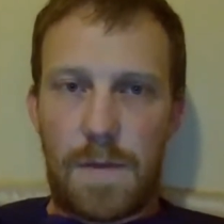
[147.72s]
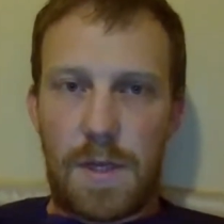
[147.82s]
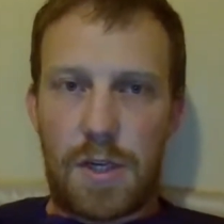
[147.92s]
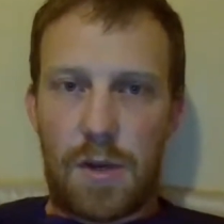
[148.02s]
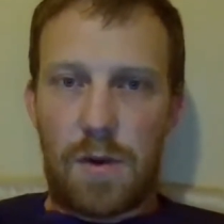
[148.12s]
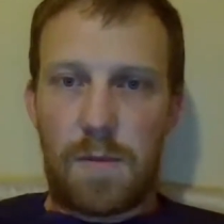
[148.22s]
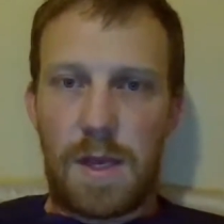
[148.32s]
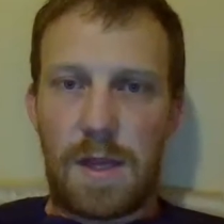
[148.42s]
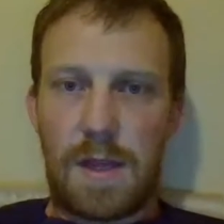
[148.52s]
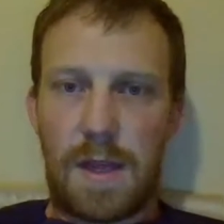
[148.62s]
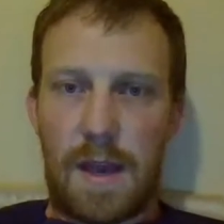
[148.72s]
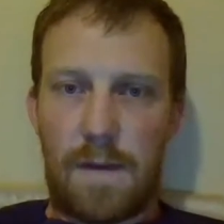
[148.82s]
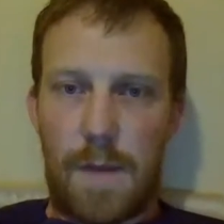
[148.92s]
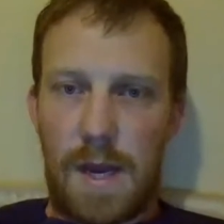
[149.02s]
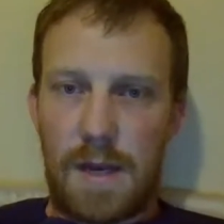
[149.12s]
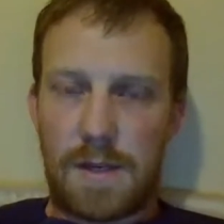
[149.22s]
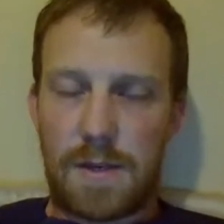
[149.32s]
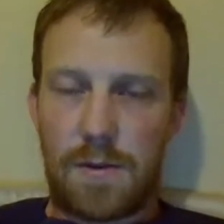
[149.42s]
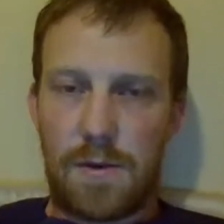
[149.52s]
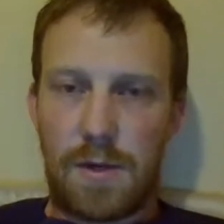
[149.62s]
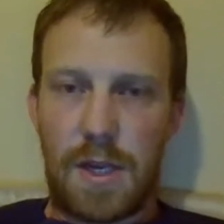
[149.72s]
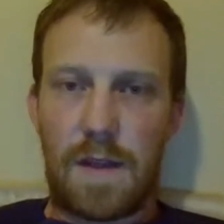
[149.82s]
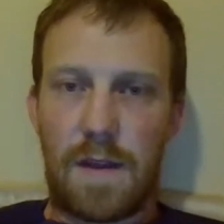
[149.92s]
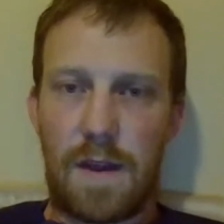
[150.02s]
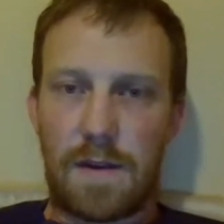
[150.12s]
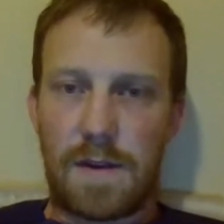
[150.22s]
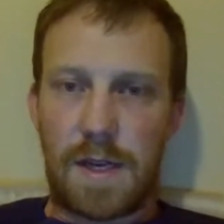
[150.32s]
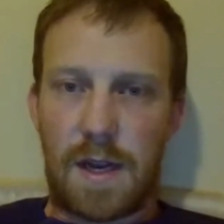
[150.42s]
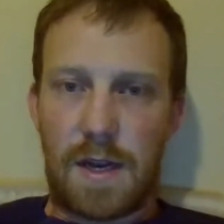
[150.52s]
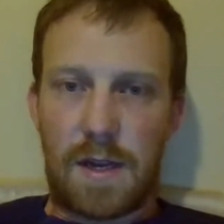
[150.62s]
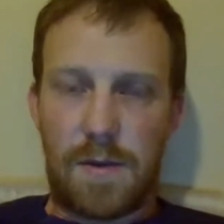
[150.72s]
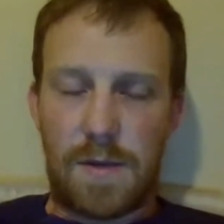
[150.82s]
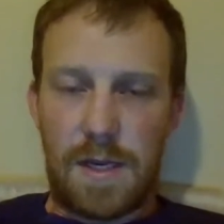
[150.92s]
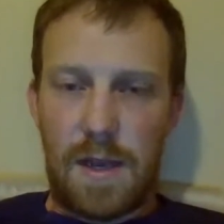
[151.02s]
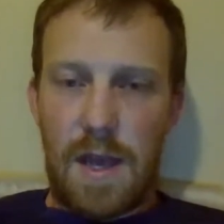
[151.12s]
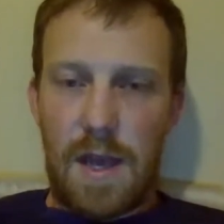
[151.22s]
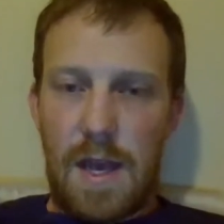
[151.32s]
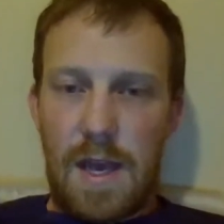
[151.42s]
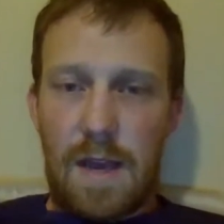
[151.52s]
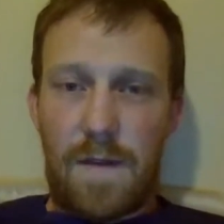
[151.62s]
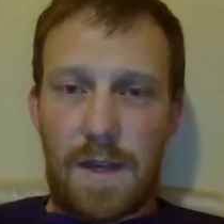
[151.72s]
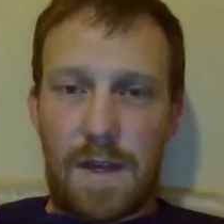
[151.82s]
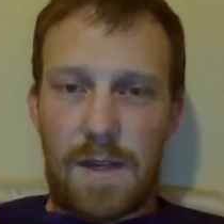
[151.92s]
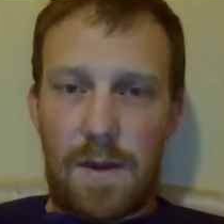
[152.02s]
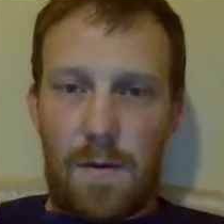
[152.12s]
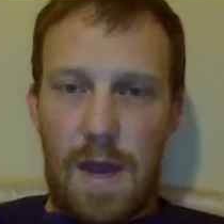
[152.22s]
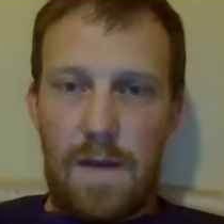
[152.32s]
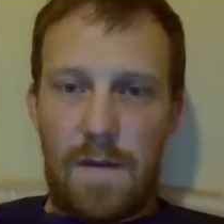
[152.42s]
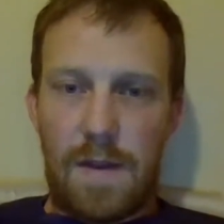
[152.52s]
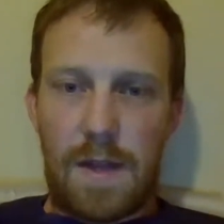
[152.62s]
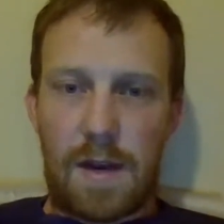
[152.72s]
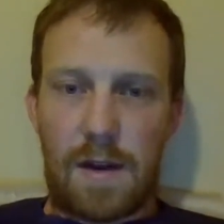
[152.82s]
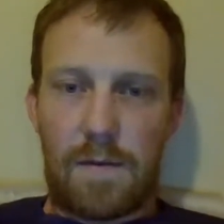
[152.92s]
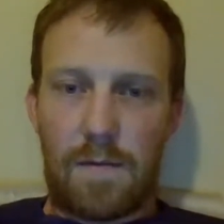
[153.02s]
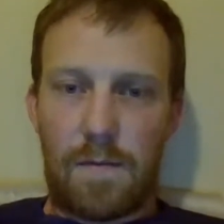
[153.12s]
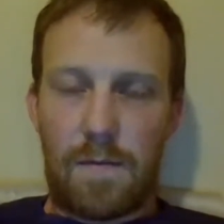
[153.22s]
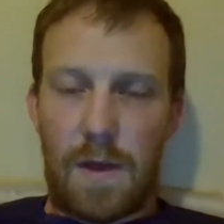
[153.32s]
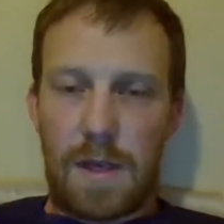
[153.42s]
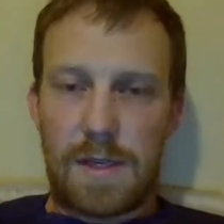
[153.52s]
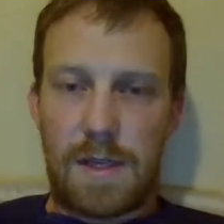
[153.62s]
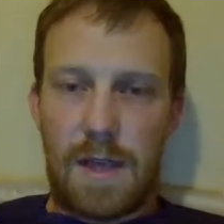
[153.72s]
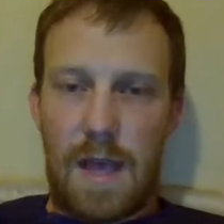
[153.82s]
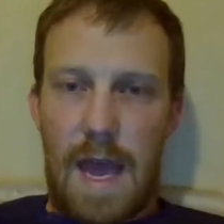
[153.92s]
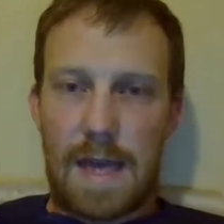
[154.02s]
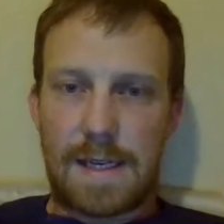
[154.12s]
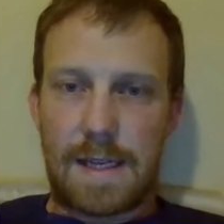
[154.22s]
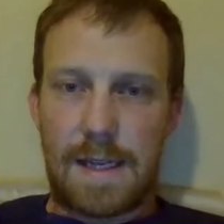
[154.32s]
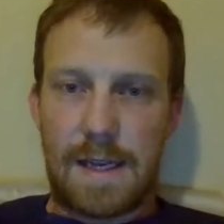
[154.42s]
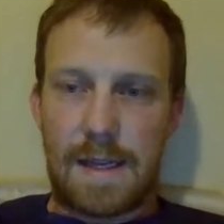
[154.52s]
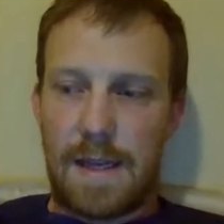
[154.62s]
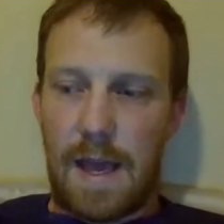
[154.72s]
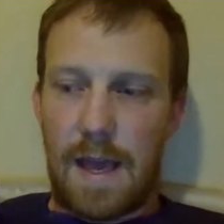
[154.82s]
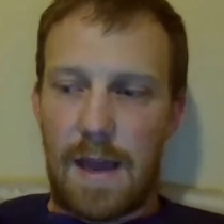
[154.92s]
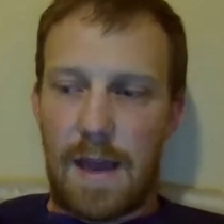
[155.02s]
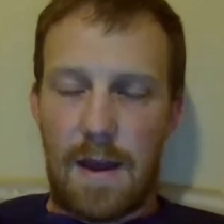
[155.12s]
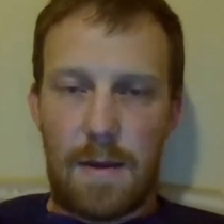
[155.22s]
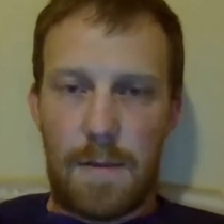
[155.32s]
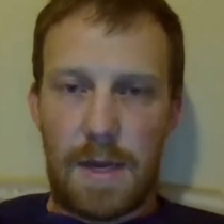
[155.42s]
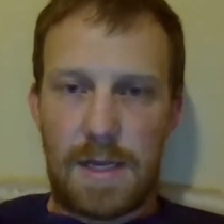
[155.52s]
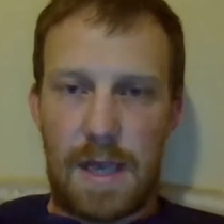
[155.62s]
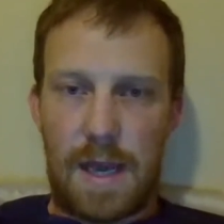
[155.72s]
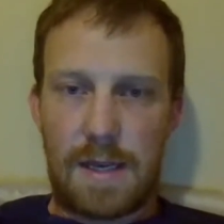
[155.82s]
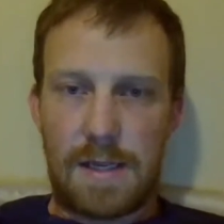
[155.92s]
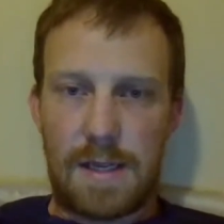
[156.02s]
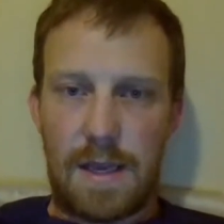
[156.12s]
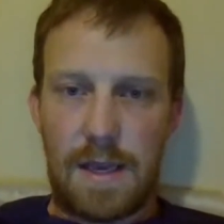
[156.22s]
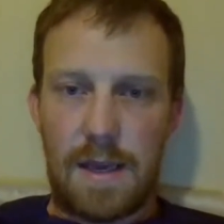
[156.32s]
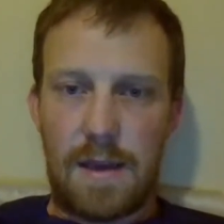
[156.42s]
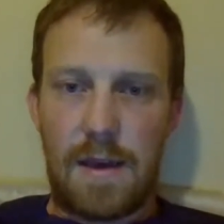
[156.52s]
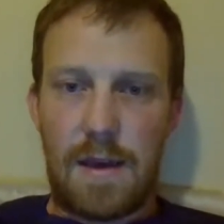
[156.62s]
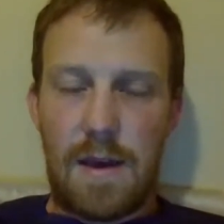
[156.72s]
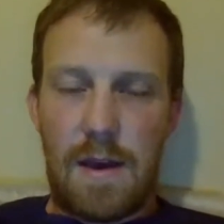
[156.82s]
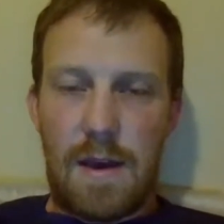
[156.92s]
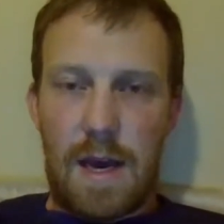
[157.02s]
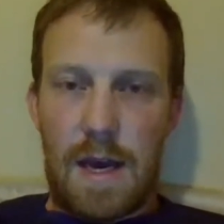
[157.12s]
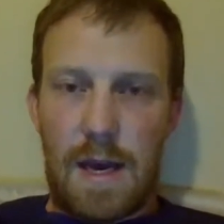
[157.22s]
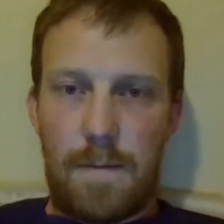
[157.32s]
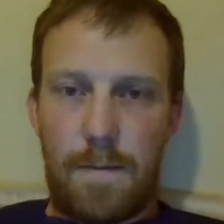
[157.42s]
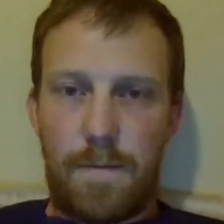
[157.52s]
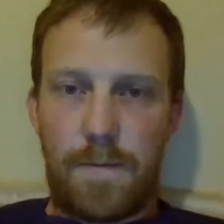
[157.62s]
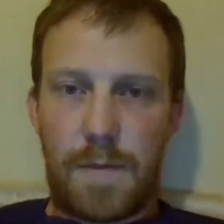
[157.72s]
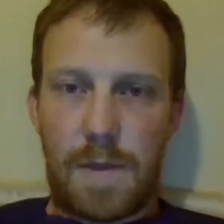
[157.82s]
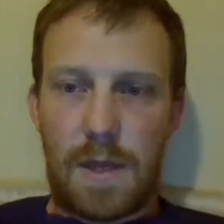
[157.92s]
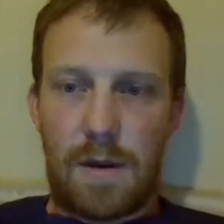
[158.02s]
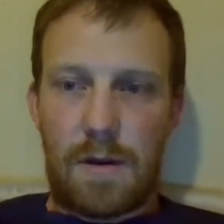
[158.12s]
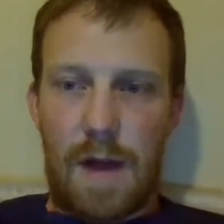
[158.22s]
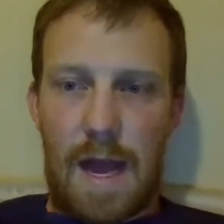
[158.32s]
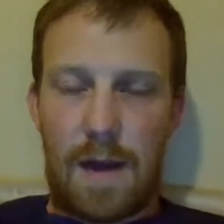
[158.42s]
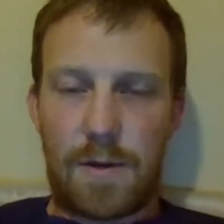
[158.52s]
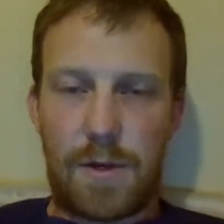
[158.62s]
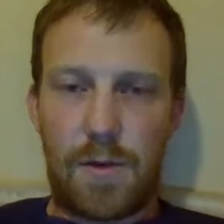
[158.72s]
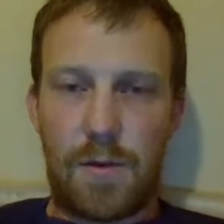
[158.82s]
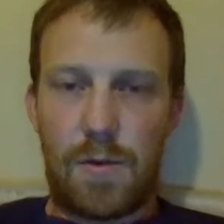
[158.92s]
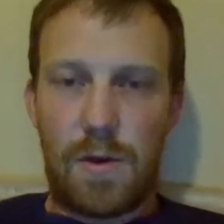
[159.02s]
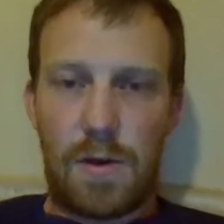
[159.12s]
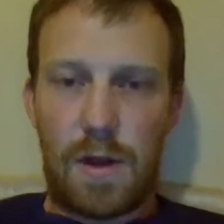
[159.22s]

showing me that they have been on to Schoology and they understand how to use it. If they don't have it, then I'm going to ask that they attend the um, little how-to